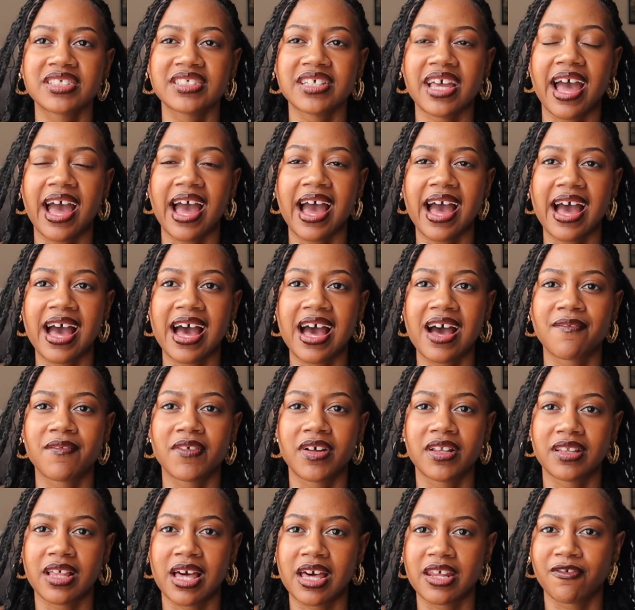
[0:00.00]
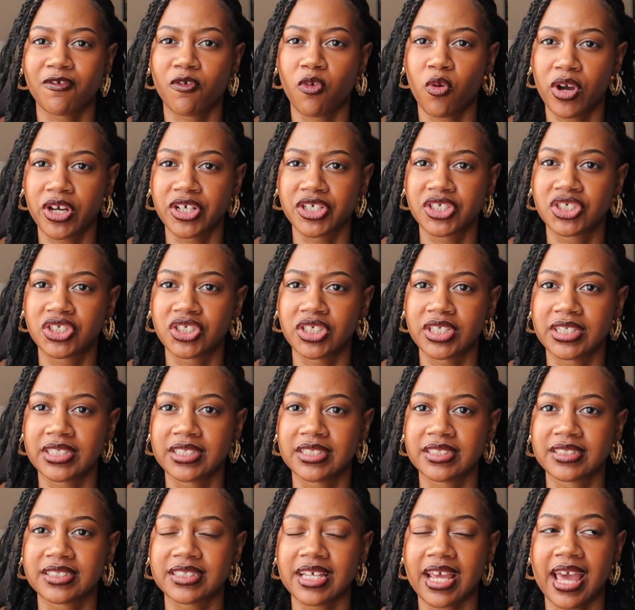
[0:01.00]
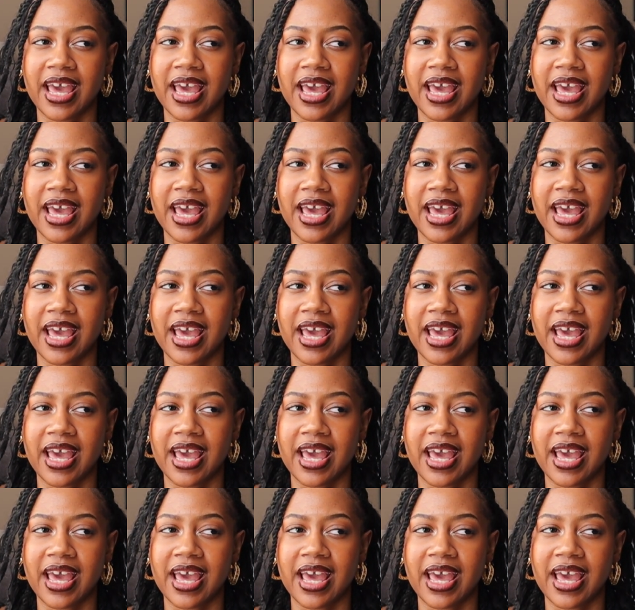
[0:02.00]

to have a lot of questions.